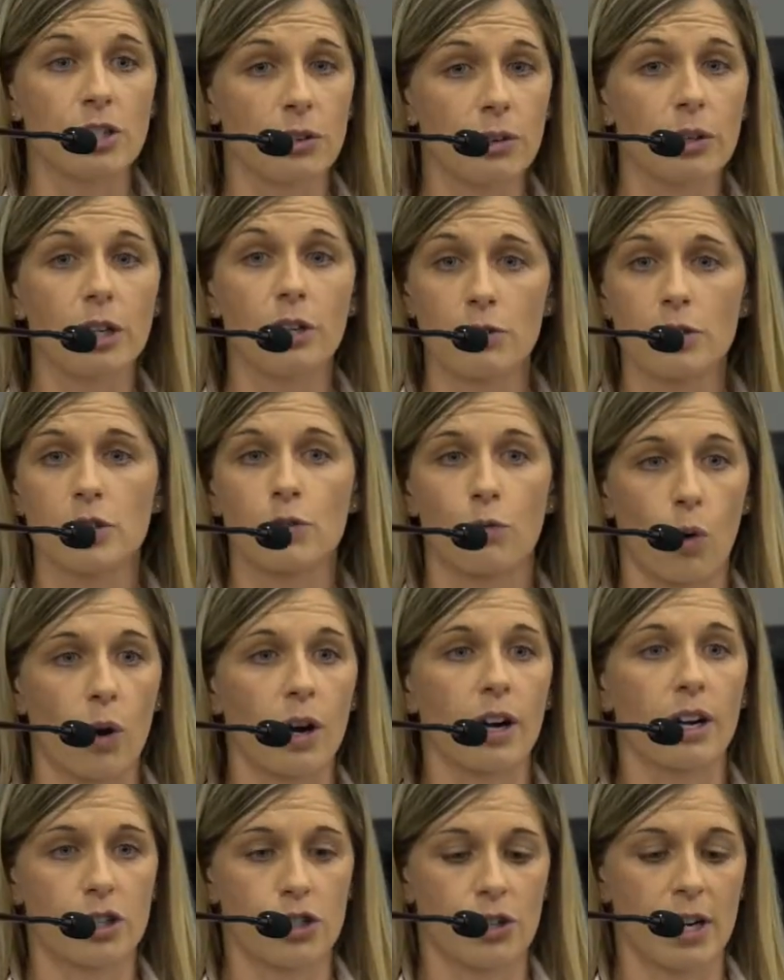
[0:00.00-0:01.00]
do use
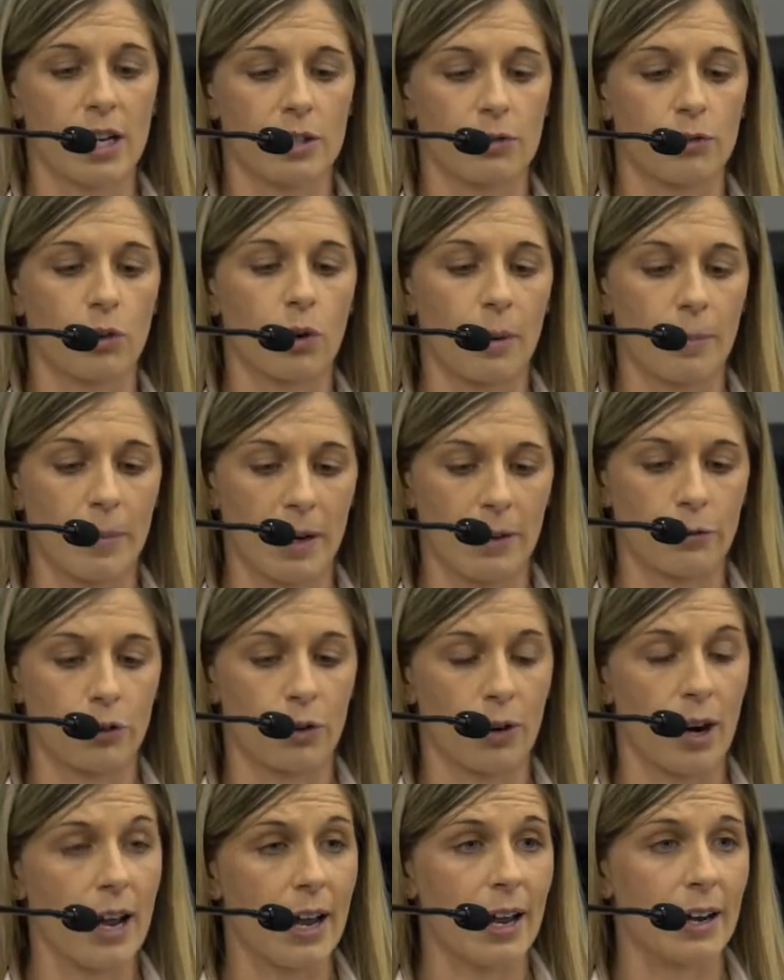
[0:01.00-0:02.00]
Fourier transform
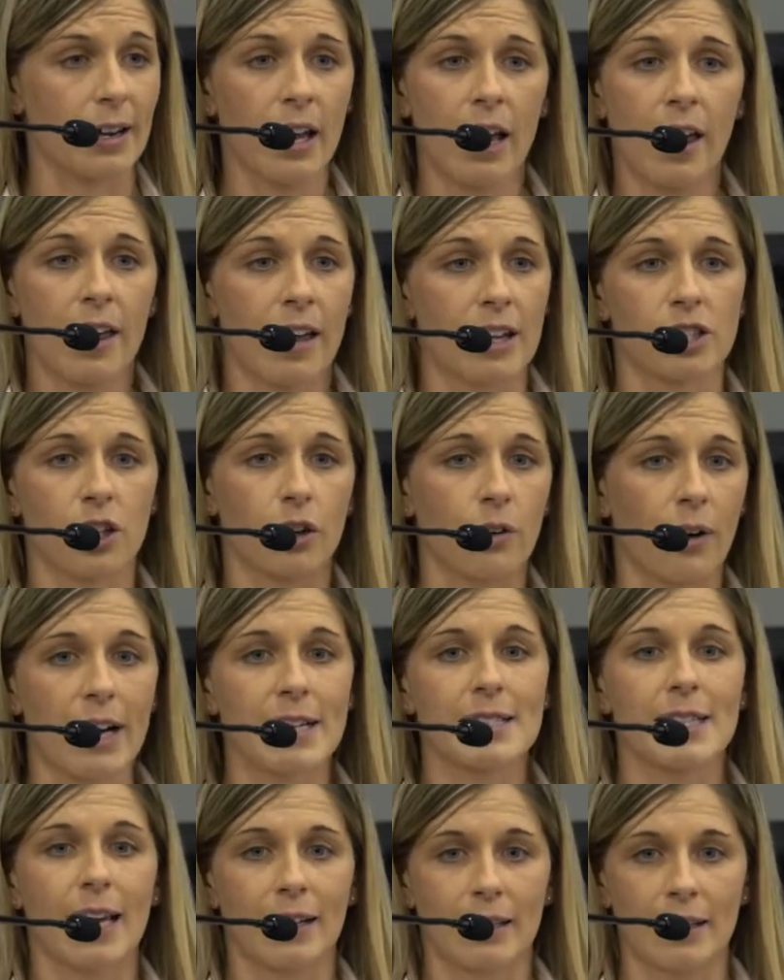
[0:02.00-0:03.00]
infrared. It's a
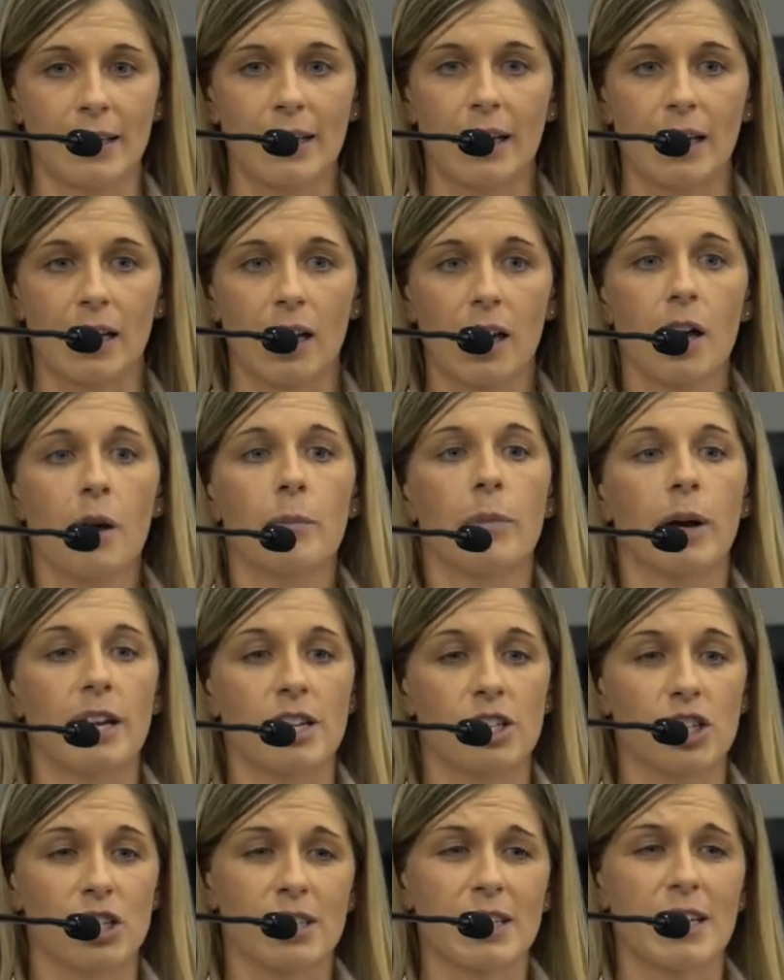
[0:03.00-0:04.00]
great technique, but
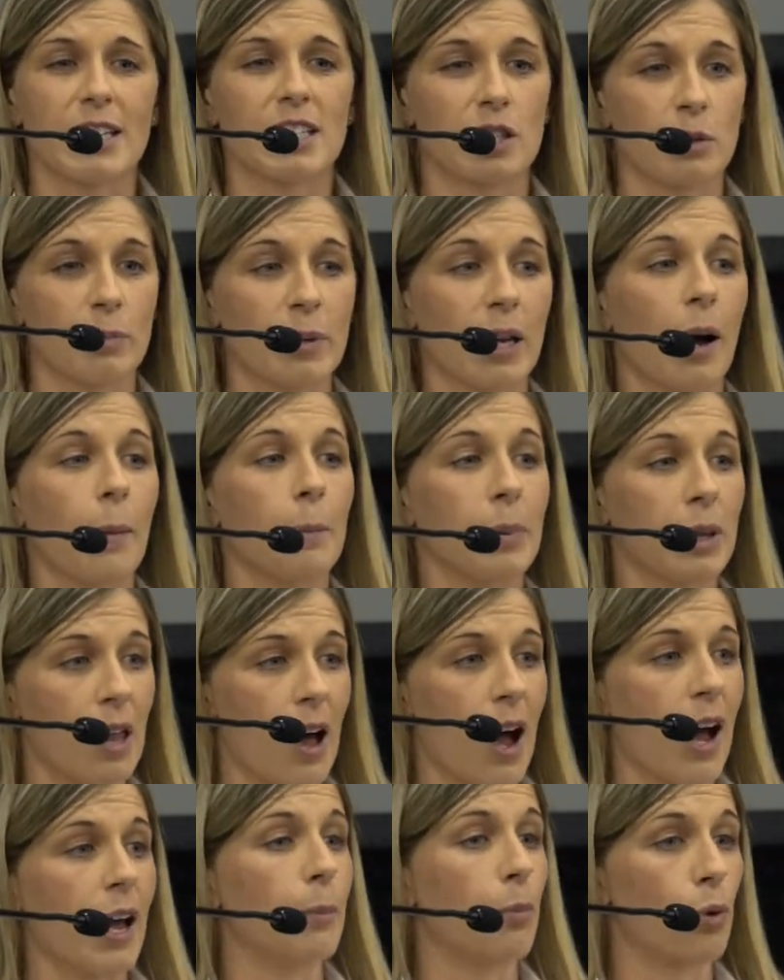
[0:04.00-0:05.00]
it just needs to be
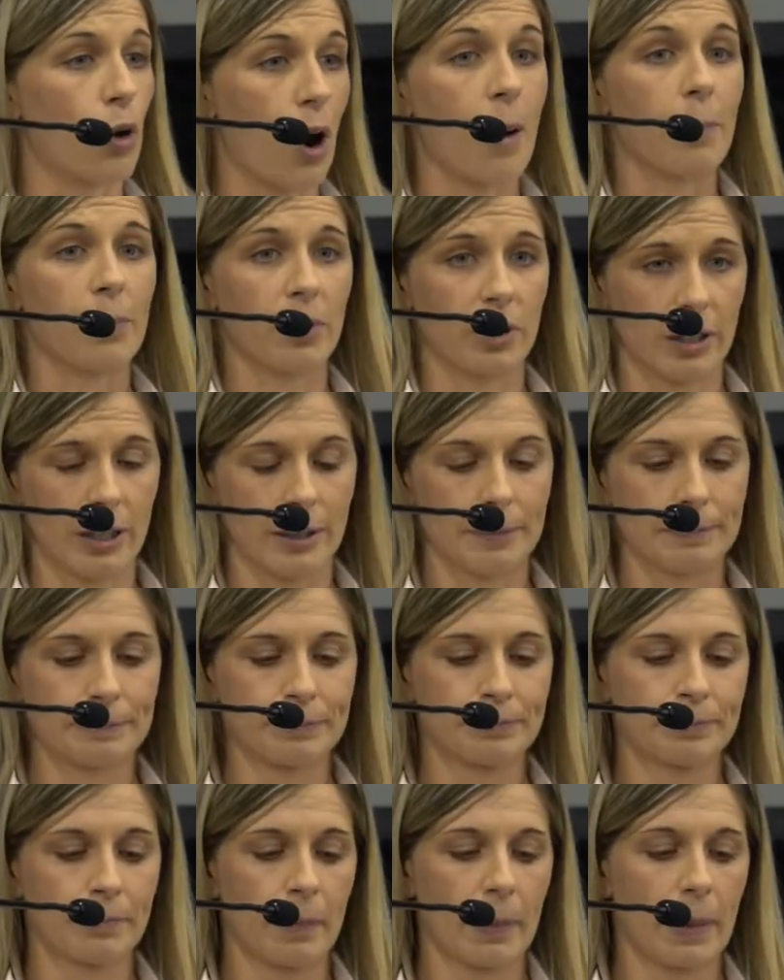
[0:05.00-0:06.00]
applied properly.
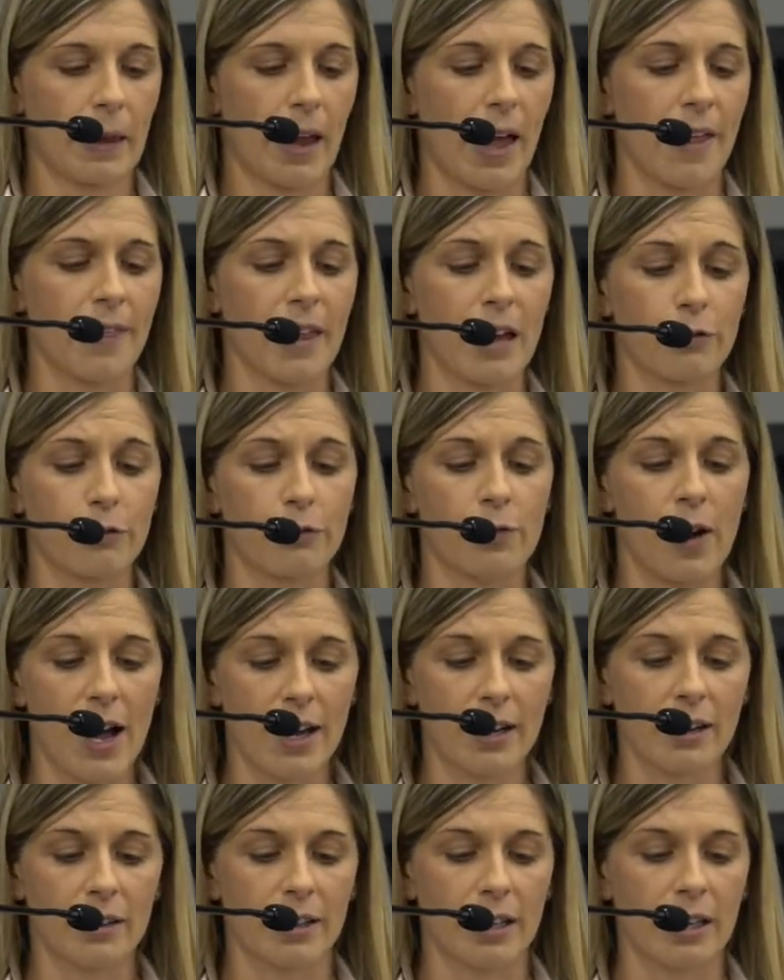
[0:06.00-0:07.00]
And then
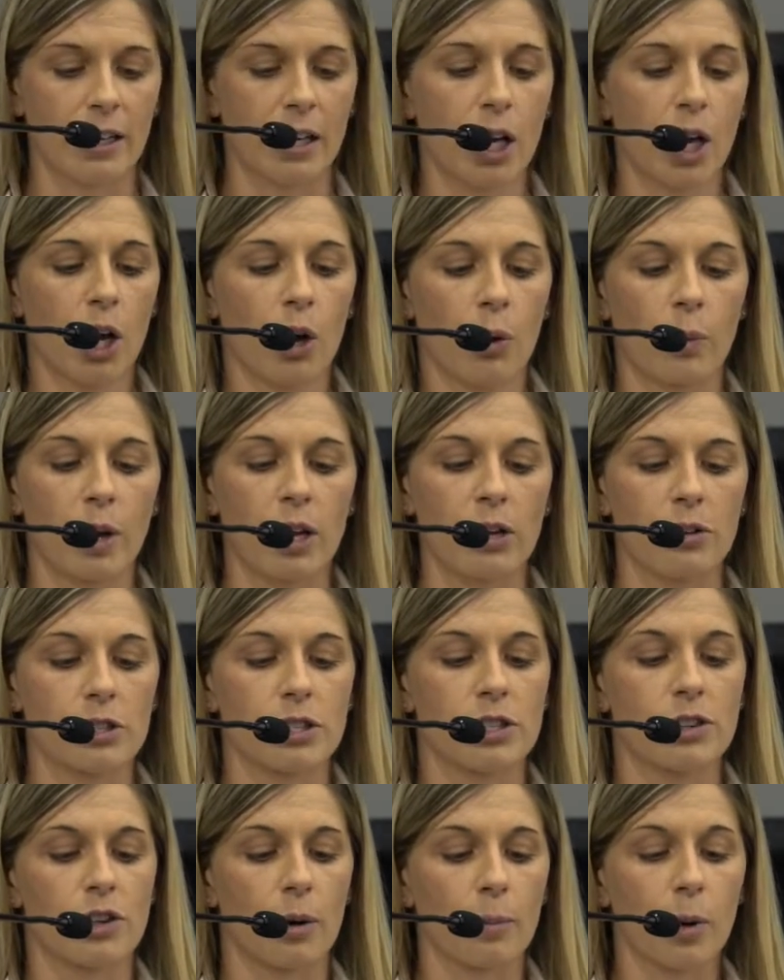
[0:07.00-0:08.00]
finally, we
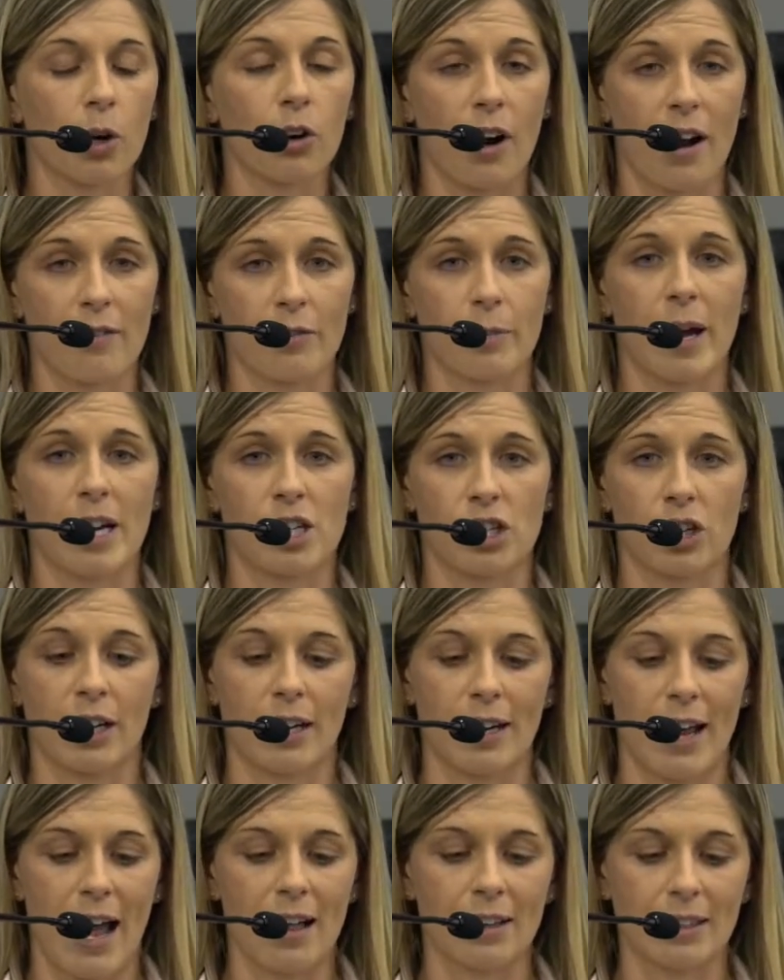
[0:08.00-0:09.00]
use thermogravimetric
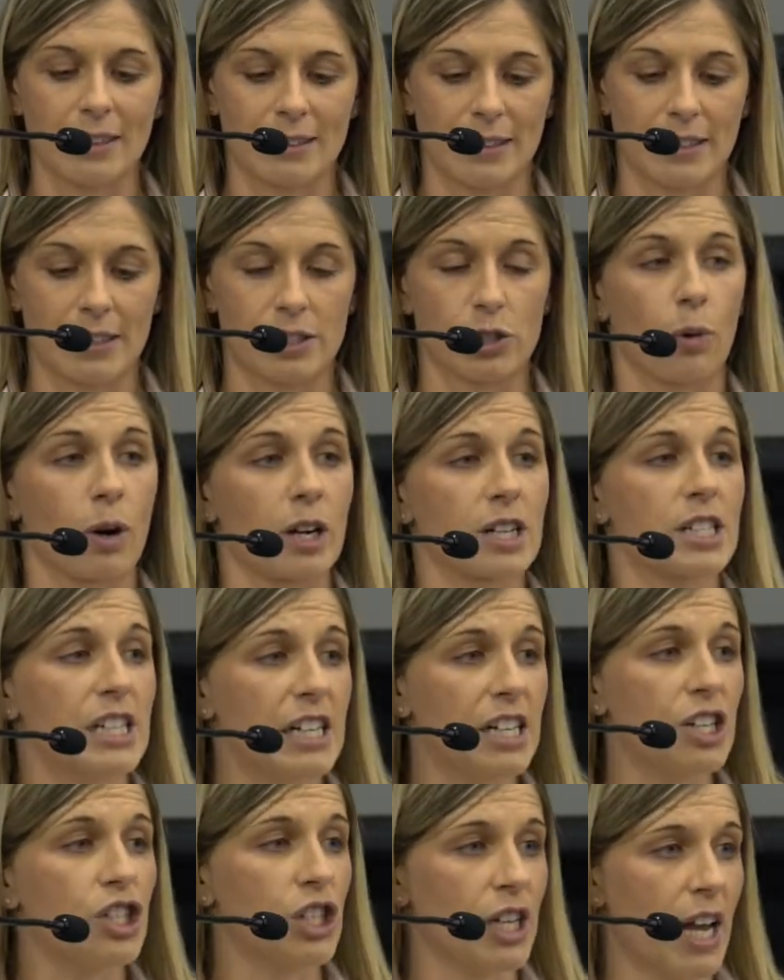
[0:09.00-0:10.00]
analysis, or
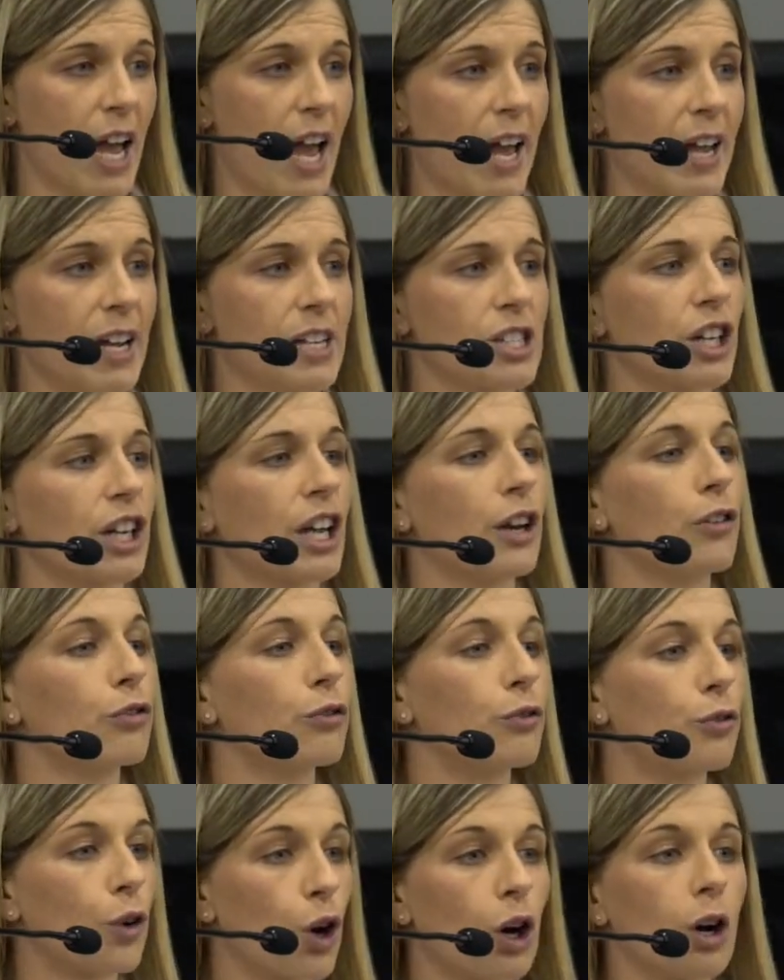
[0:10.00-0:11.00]
TGA, to
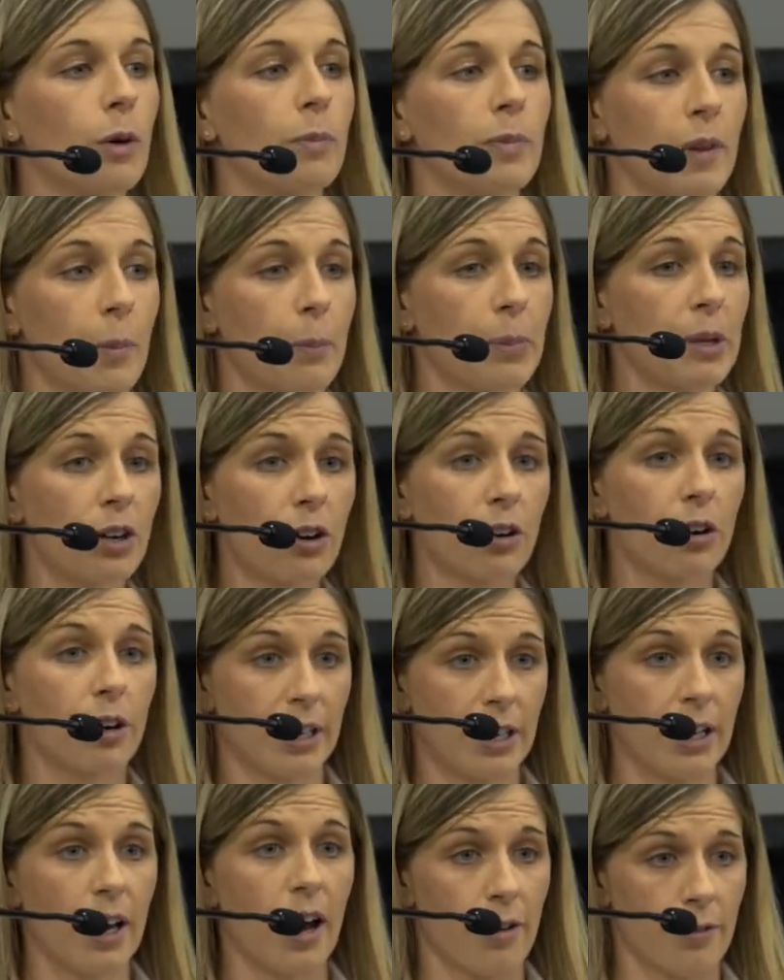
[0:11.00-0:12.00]
confirm the
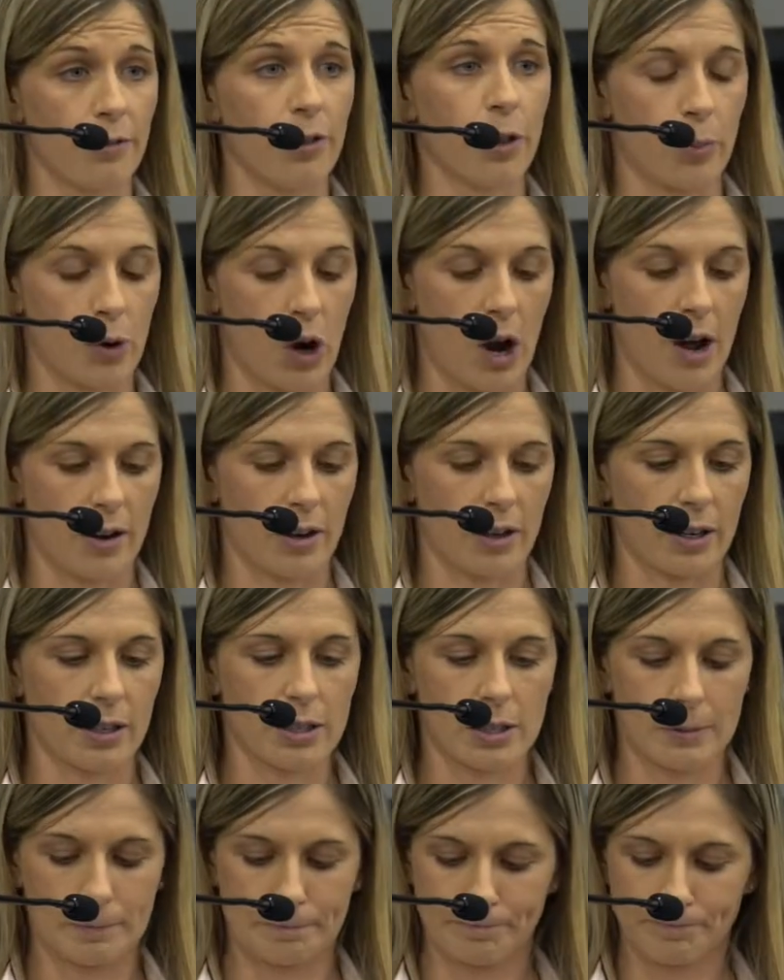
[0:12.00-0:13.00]
purity of the
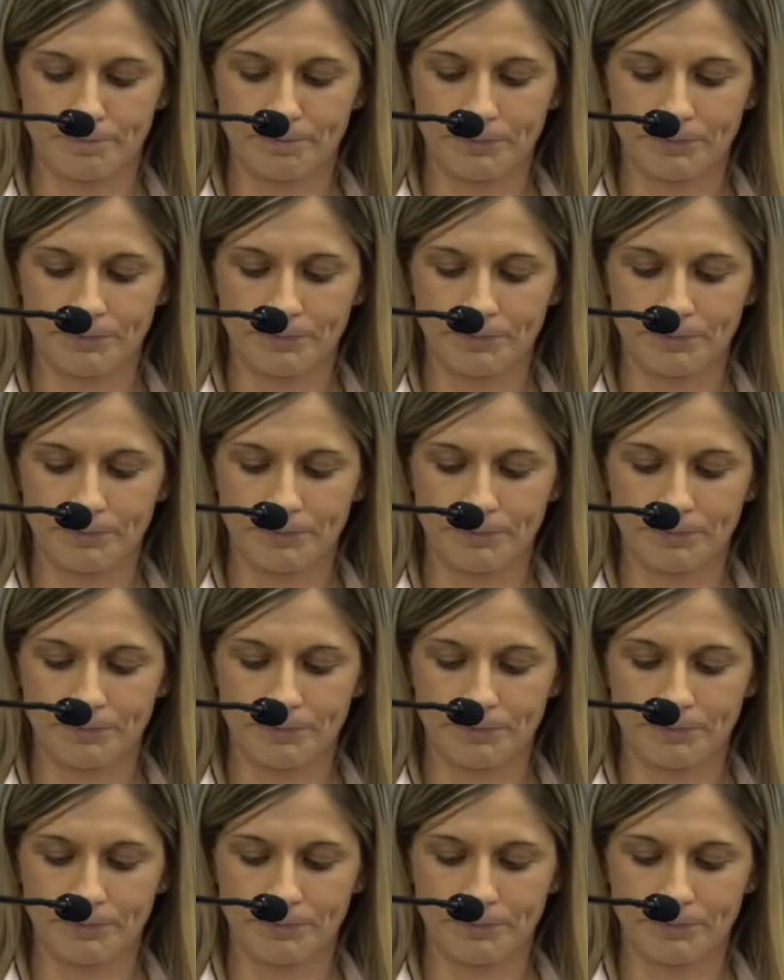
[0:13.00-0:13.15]
product.